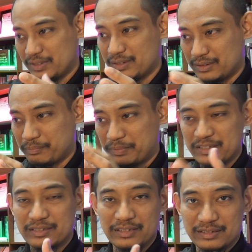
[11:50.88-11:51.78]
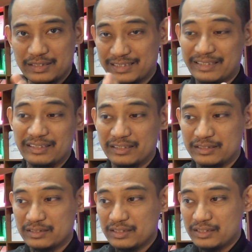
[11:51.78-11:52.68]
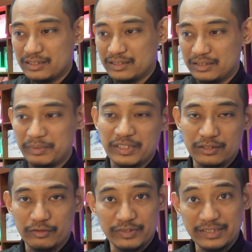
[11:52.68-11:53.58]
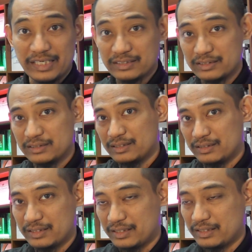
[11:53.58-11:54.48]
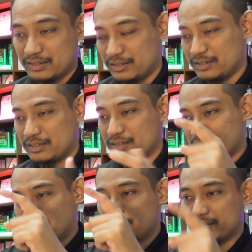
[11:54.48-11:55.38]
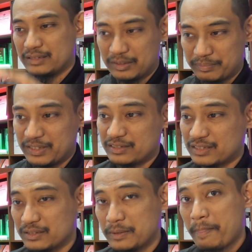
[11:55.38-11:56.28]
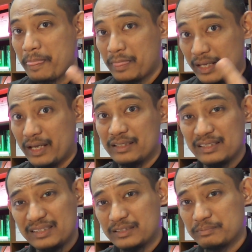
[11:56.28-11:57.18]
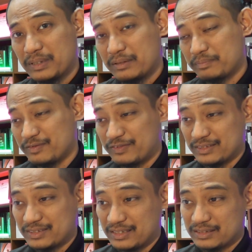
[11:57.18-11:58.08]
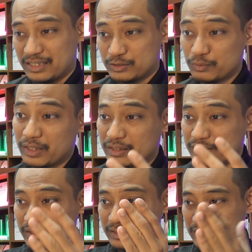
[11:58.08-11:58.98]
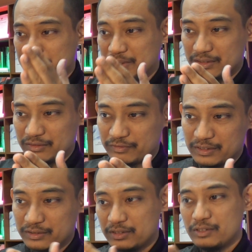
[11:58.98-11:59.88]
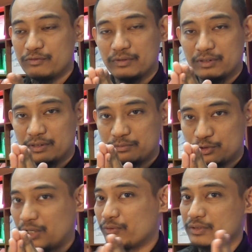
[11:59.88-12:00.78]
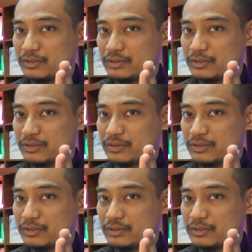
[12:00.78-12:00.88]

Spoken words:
The place is, the setting is in the middle of the desert there in the Arab Peninsula, and it does make perfect sense as well that it's being revealed throughout the